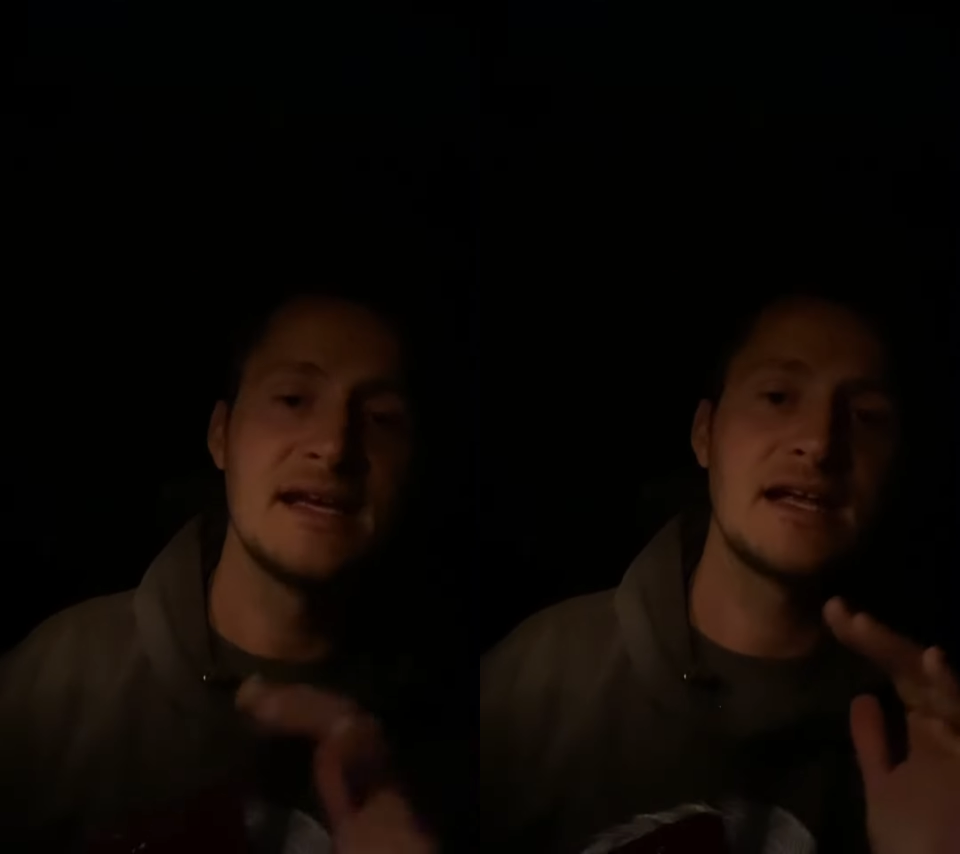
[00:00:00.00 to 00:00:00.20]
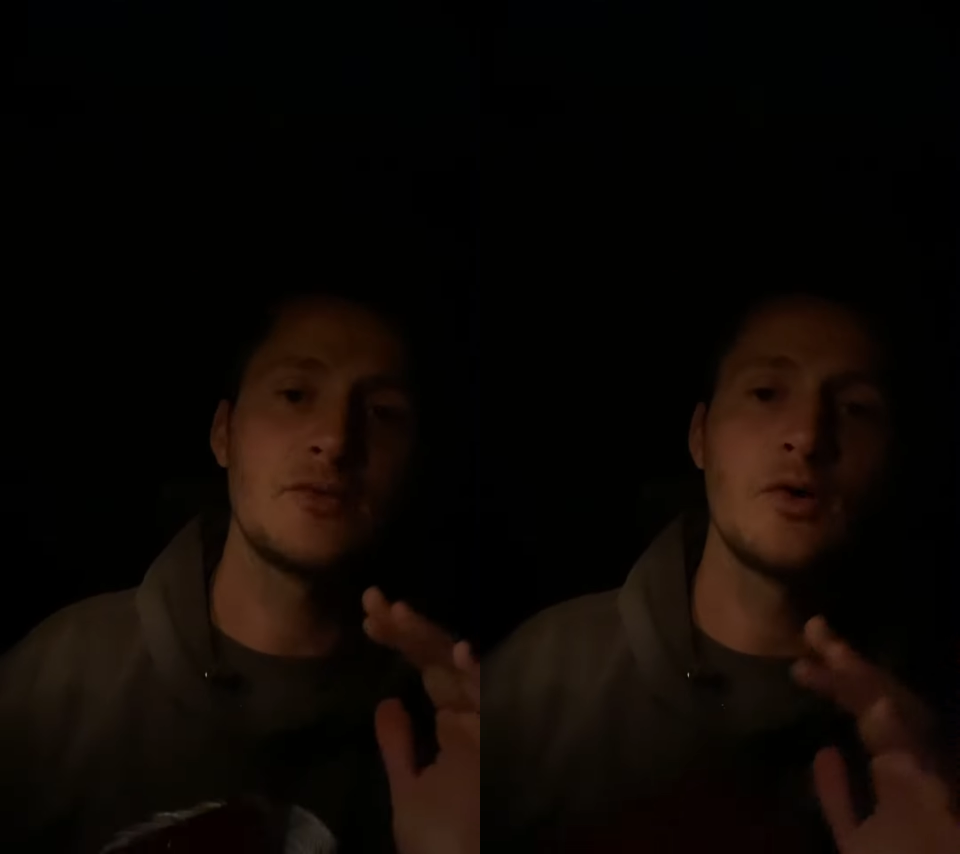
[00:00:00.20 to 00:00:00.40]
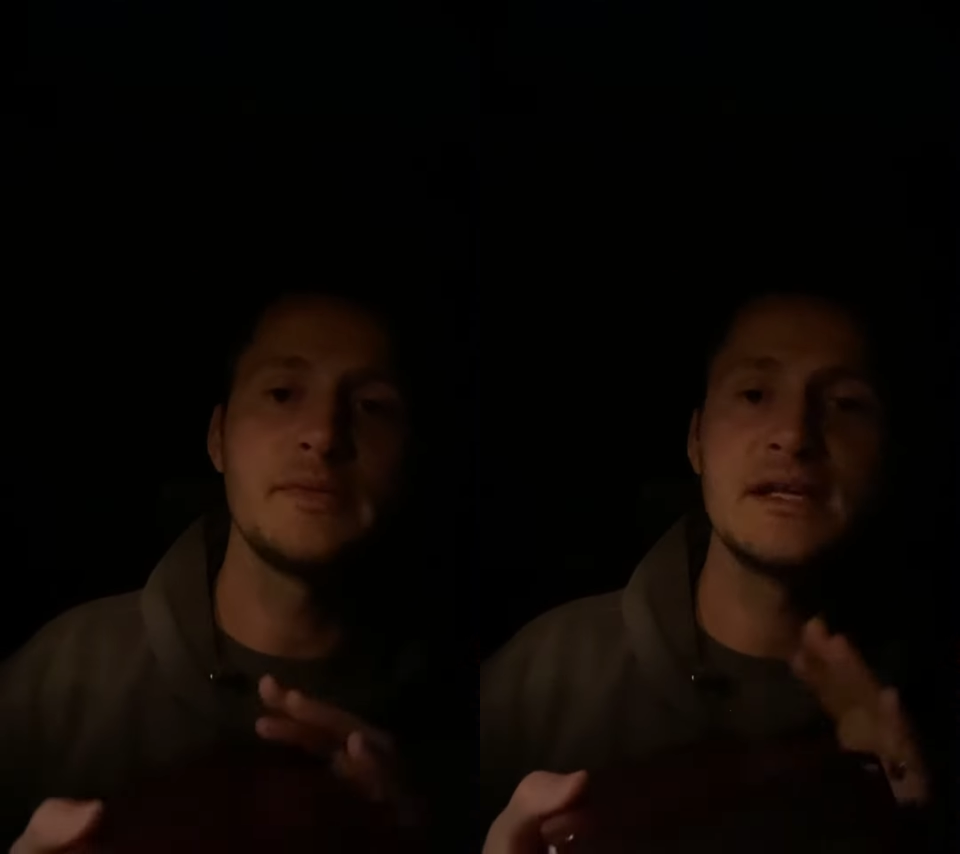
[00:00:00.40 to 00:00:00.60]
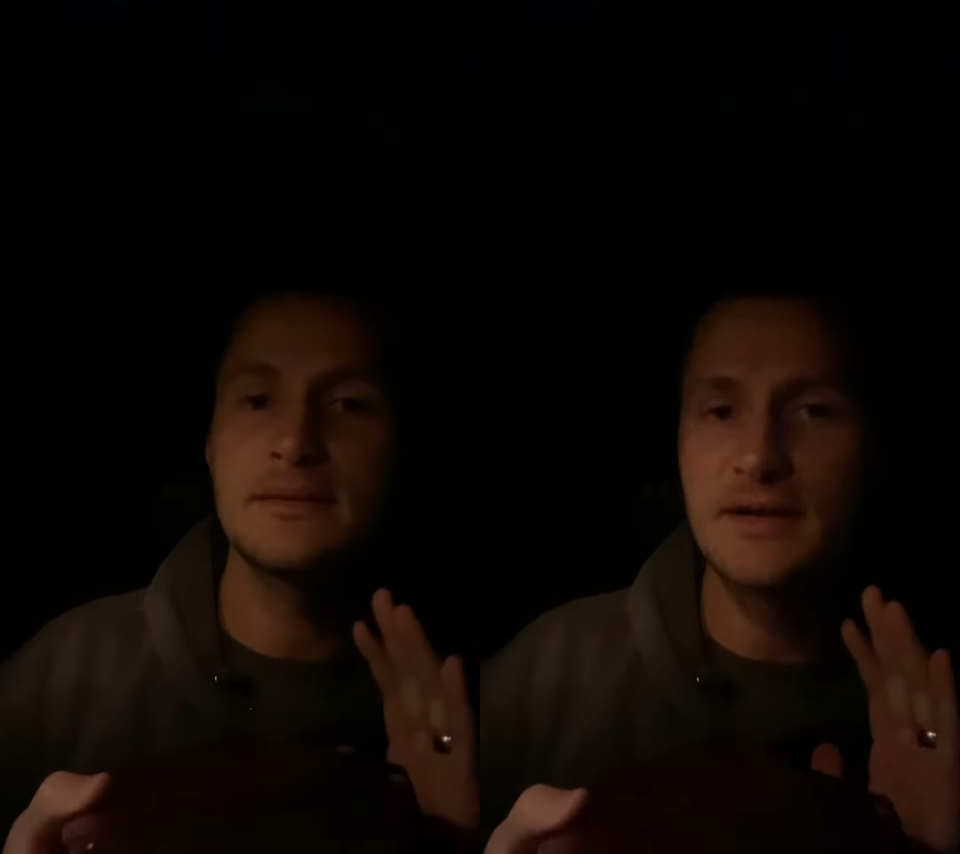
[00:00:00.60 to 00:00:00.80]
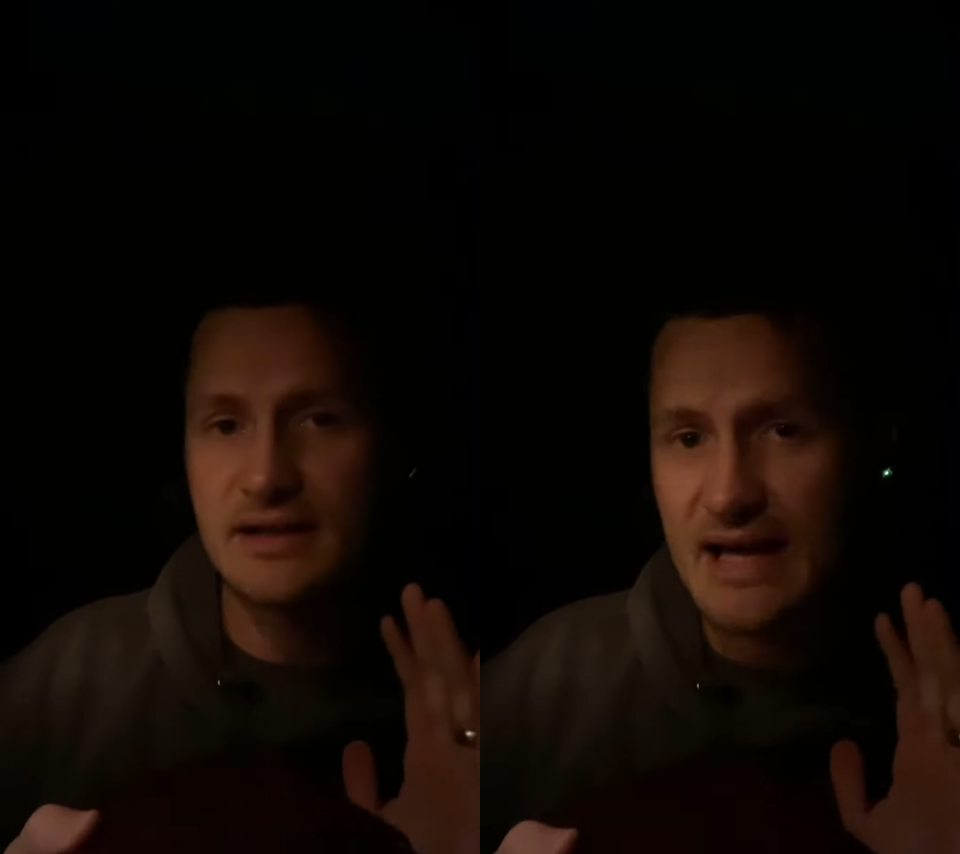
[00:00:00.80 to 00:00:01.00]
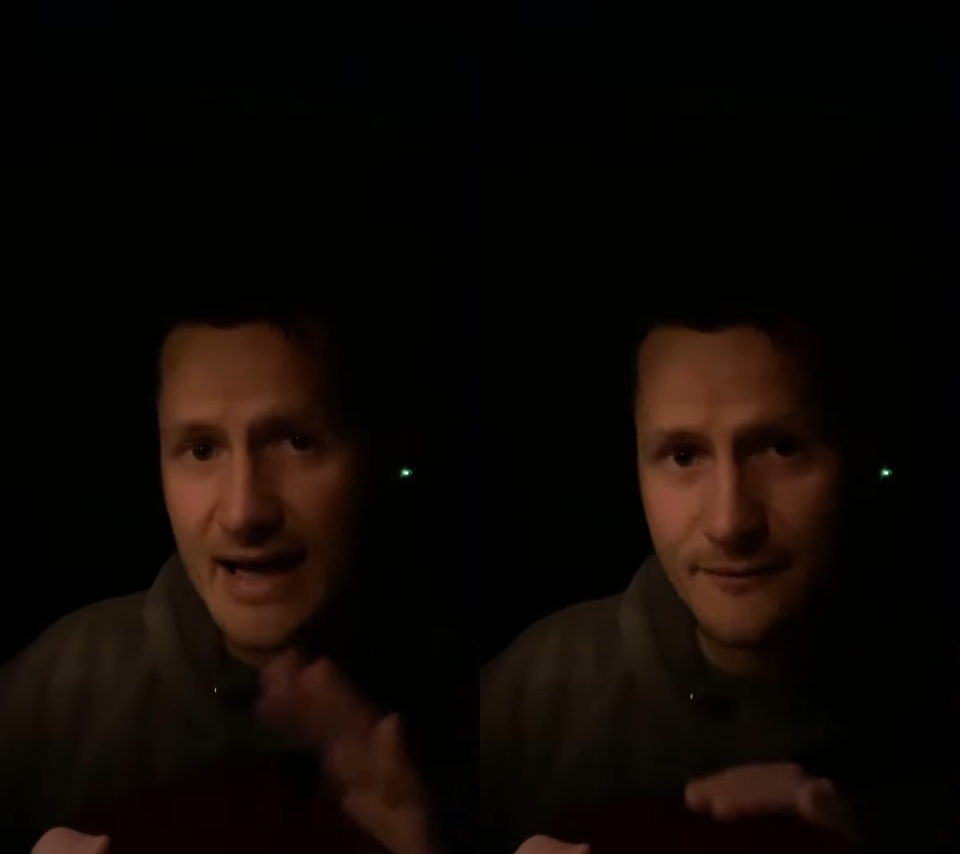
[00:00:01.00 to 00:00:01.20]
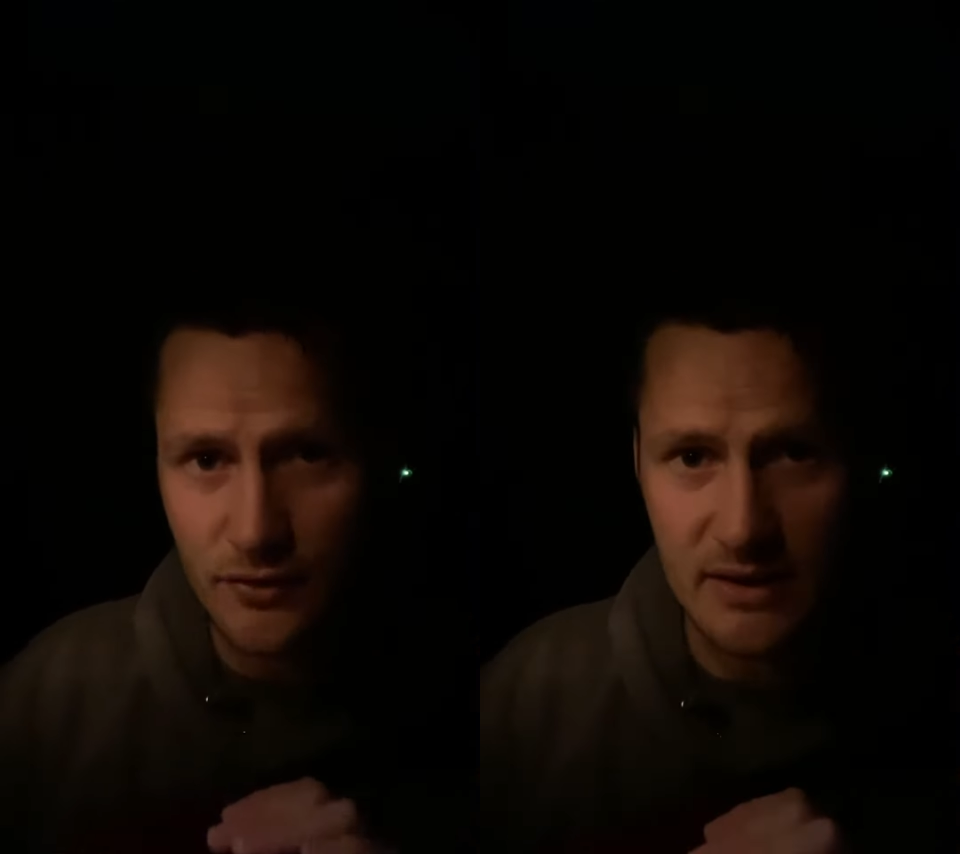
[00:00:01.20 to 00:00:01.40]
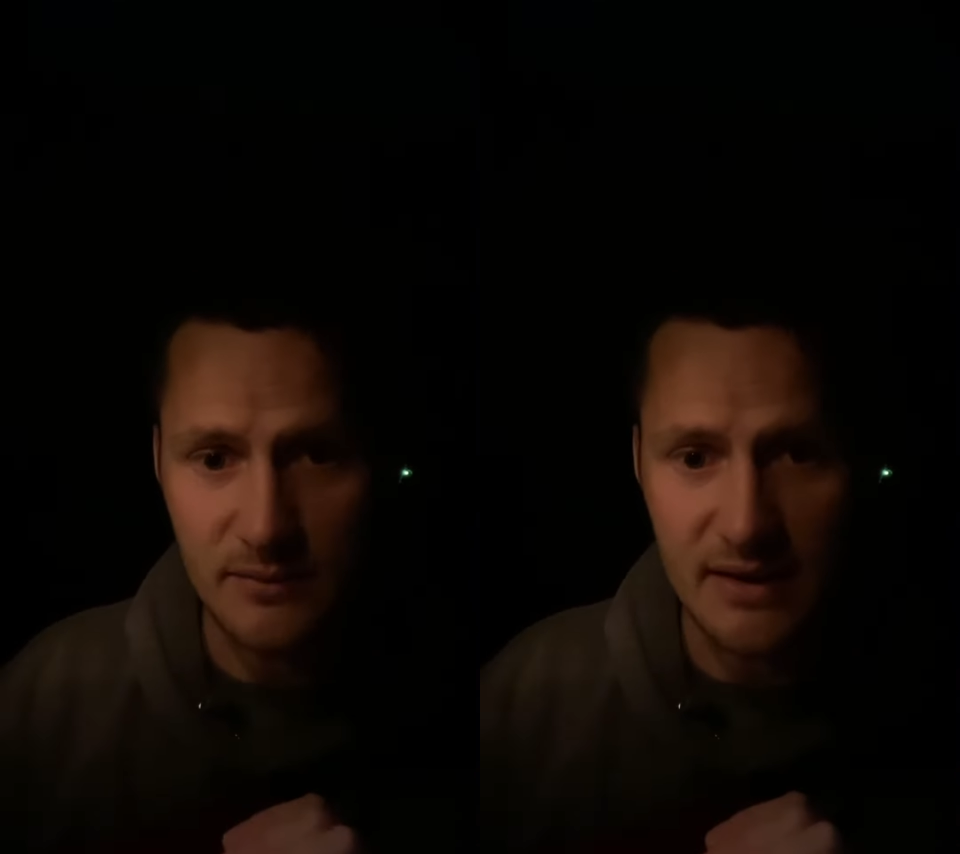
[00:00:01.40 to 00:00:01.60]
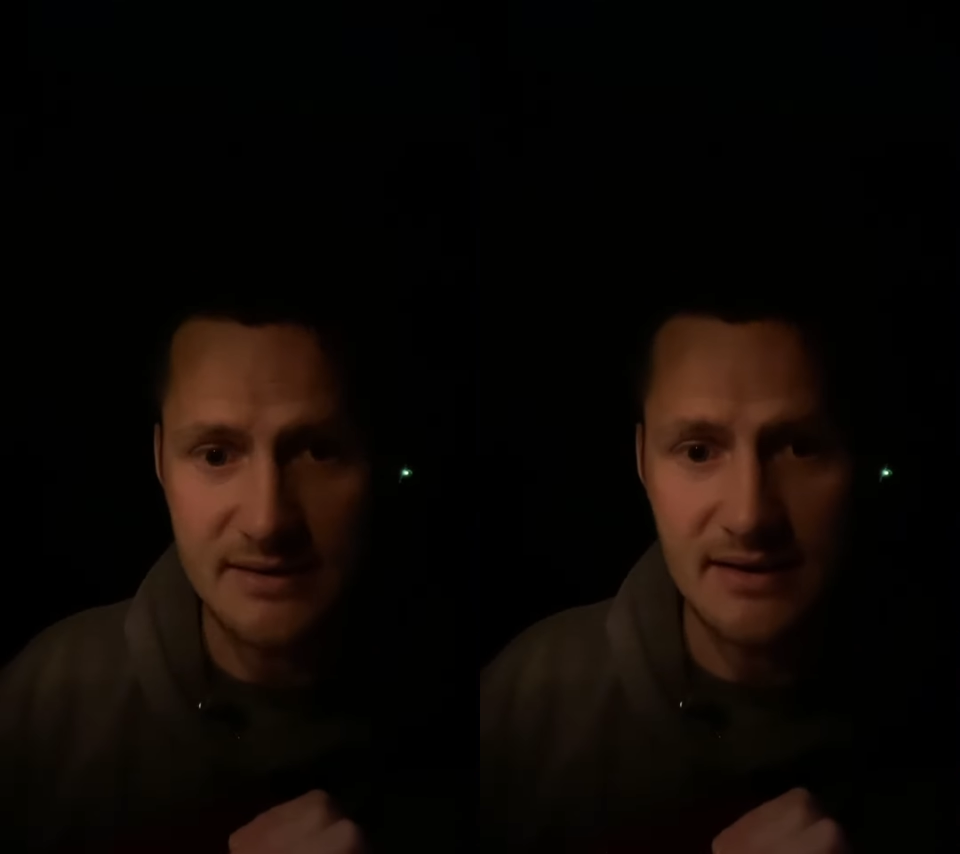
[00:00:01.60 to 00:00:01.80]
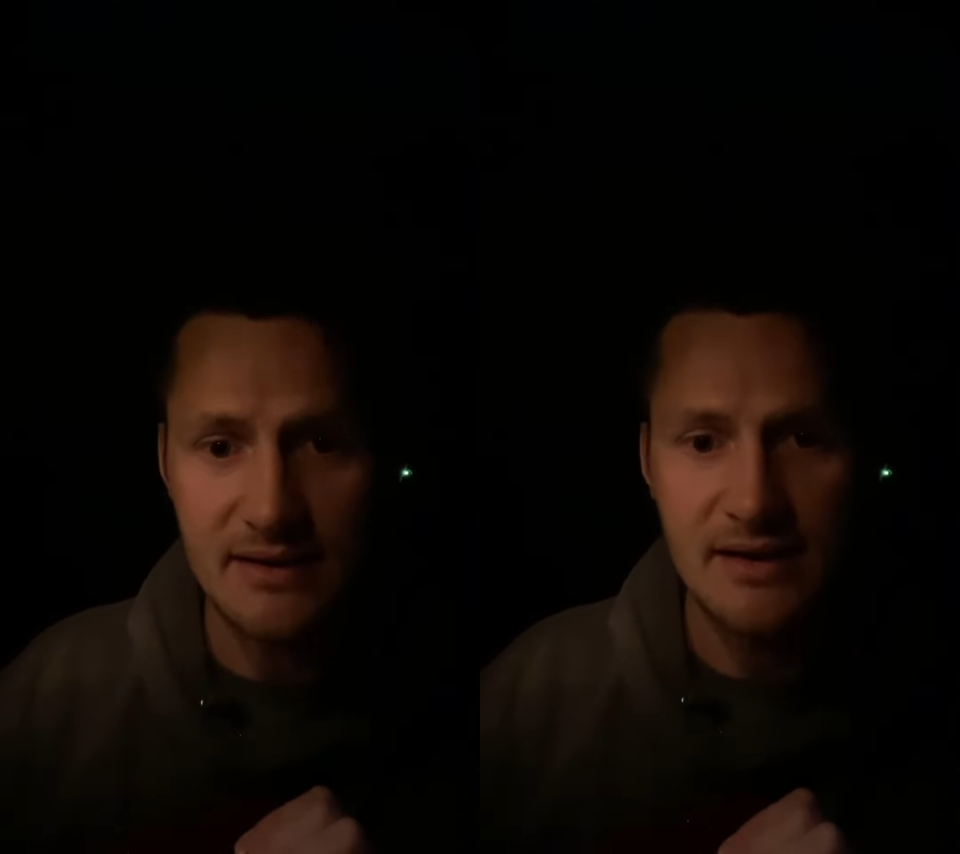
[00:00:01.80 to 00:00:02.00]
and there won't be anybody after him
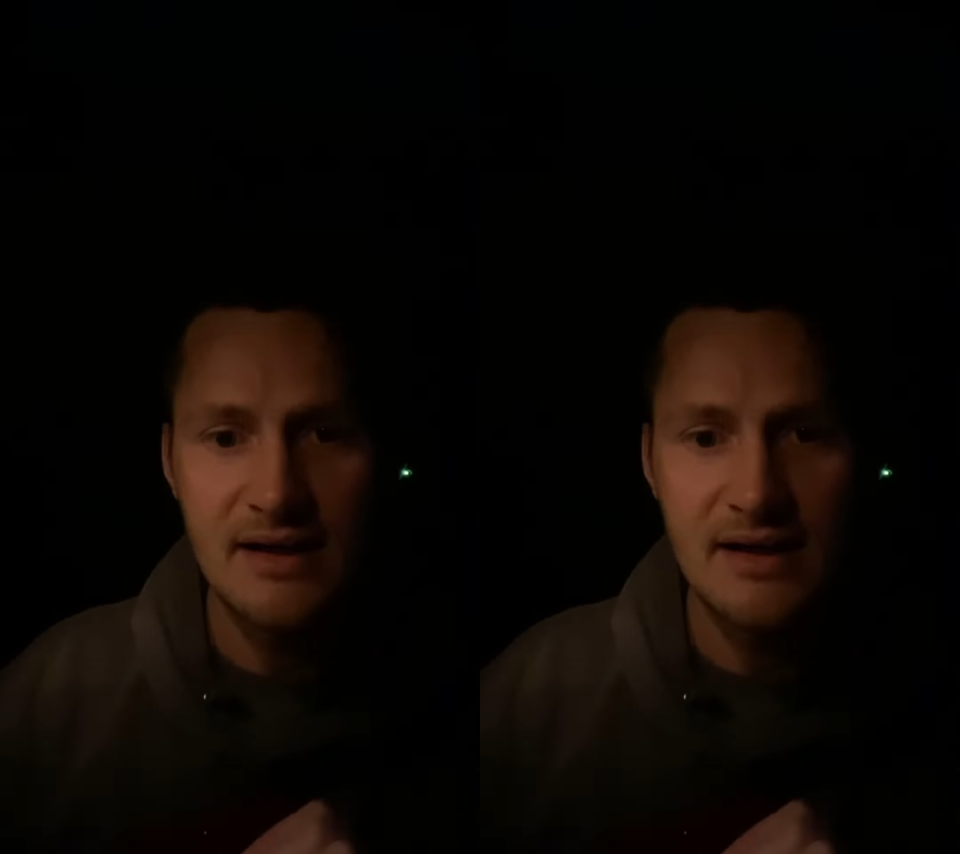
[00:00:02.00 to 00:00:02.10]
like that.